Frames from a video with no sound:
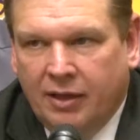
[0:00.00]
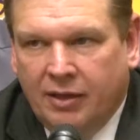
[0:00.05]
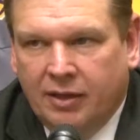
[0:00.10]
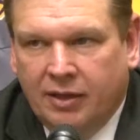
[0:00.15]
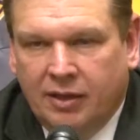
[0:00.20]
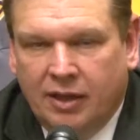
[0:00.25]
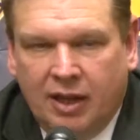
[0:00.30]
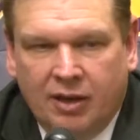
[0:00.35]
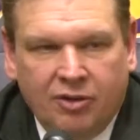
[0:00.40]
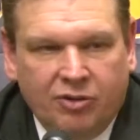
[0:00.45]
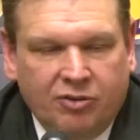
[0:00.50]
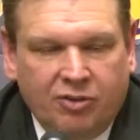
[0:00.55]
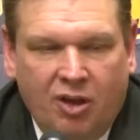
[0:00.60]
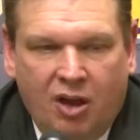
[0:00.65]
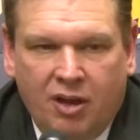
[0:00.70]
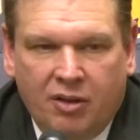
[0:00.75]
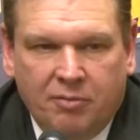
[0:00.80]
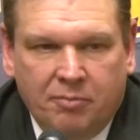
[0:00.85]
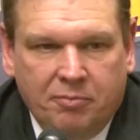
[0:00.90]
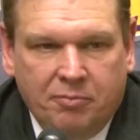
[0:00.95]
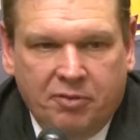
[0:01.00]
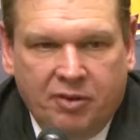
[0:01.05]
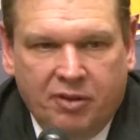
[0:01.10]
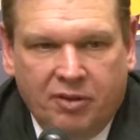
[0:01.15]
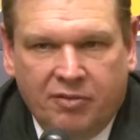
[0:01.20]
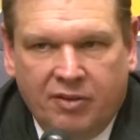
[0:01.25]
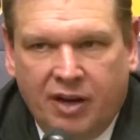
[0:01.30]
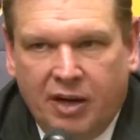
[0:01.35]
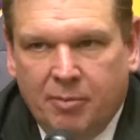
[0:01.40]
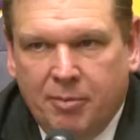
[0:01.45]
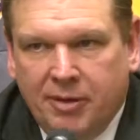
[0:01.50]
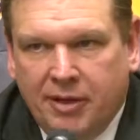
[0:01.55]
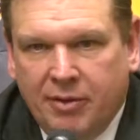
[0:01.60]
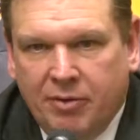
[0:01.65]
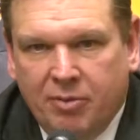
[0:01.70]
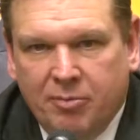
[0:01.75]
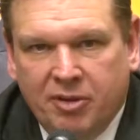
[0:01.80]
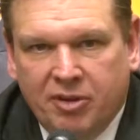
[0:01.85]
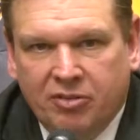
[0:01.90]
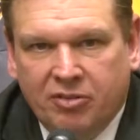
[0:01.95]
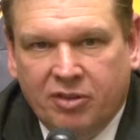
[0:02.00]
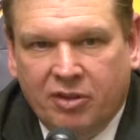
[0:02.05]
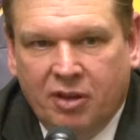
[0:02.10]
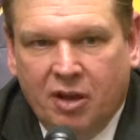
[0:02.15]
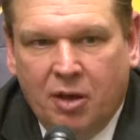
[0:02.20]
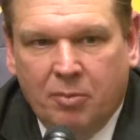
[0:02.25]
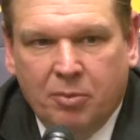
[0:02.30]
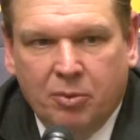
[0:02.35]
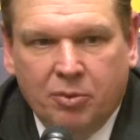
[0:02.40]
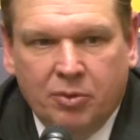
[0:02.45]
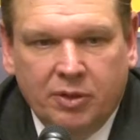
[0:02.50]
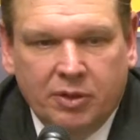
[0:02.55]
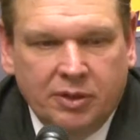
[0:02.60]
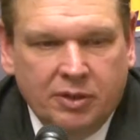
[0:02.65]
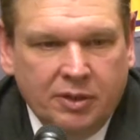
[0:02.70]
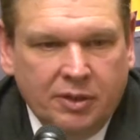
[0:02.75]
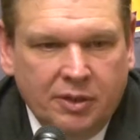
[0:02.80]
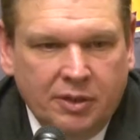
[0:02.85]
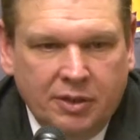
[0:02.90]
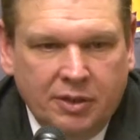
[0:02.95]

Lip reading: And I just thought from the very beginning we missed a couple, and